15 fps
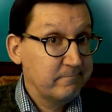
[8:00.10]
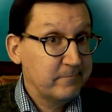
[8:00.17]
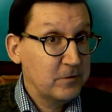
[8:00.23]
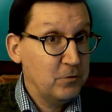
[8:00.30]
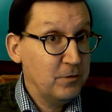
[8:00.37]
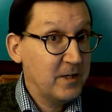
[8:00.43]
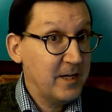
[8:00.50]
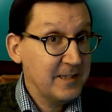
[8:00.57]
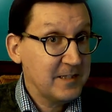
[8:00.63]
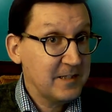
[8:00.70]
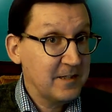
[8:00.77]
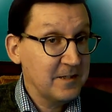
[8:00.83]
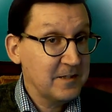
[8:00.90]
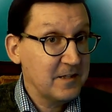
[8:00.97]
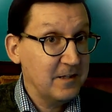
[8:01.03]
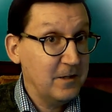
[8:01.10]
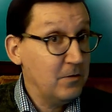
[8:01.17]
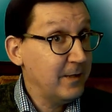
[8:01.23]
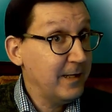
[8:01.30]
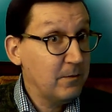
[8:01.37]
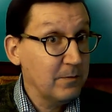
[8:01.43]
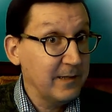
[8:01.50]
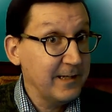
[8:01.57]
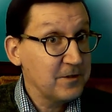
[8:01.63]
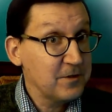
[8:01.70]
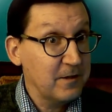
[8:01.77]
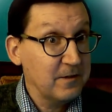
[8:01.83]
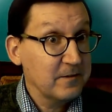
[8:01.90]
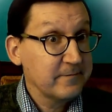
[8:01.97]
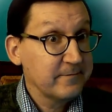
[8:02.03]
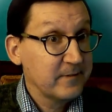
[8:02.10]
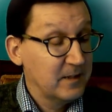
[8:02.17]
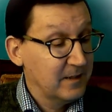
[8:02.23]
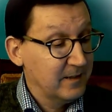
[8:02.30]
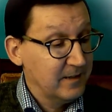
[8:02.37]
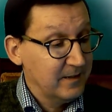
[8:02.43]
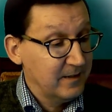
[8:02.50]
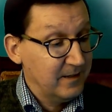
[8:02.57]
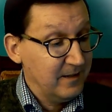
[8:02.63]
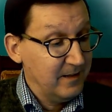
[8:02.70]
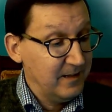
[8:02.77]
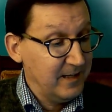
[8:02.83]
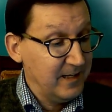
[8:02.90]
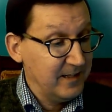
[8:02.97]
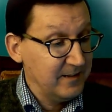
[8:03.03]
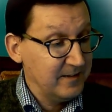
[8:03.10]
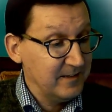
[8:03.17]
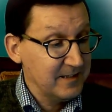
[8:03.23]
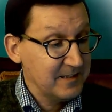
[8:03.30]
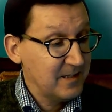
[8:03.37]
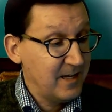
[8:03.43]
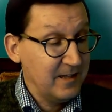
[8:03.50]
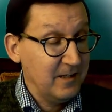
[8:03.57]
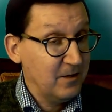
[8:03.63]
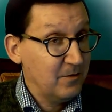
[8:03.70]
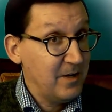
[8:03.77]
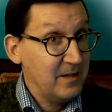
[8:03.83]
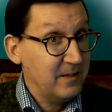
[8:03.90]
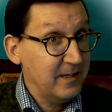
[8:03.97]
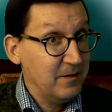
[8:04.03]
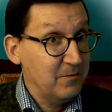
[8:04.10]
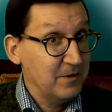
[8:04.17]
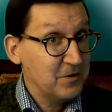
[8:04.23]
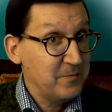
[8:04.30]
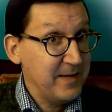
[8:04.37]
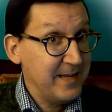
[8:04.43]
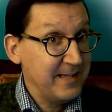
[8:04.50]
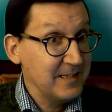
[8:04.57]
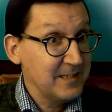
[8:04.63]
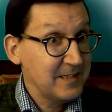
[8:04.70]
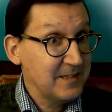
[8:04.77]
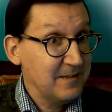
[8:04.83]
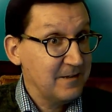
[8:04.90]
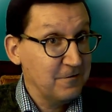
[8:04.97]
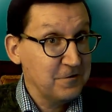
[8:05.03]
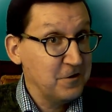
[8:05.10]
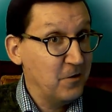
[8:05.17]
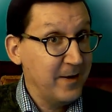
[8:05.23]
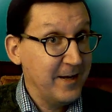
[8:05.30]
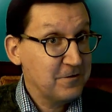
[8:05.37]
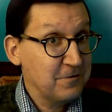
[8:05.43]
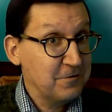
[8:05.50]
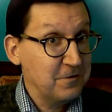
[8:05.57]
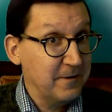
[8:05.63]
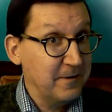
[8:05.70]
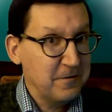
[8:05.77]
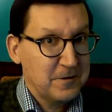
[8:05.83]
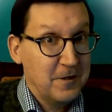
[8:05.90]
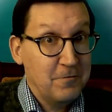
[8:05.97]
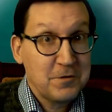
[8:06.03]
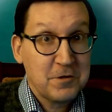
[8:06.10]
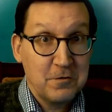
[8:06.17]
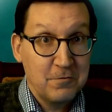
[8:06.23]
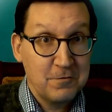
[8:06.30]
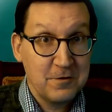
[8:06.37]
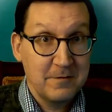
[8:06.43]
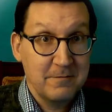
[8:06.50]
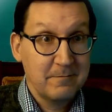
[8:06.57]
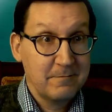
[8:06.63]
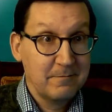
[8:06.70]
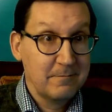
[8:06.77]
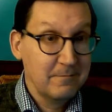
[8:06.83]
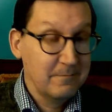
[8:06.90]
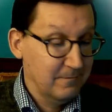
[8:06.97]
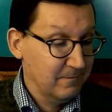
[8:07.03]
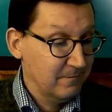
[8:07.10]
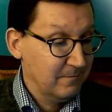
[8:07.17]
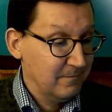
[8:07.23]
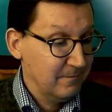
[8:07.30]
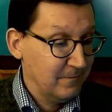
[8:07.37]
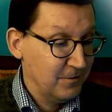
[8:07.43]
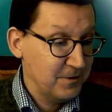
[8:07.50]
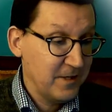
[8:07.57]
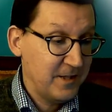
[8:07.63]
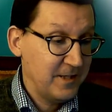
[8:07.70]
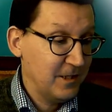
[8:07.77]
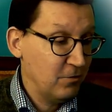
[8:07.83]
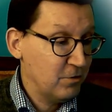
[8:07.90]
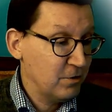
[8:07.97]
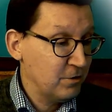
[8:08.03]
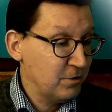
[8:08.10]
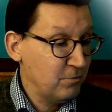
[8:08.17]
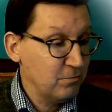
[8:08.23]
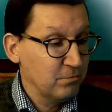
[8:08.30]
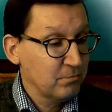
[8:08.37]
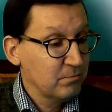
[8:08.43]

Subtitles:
two constants that don't equal each other. Then it's not an equality, which means there's no answer to it. There's no solution. There's nothing you can do.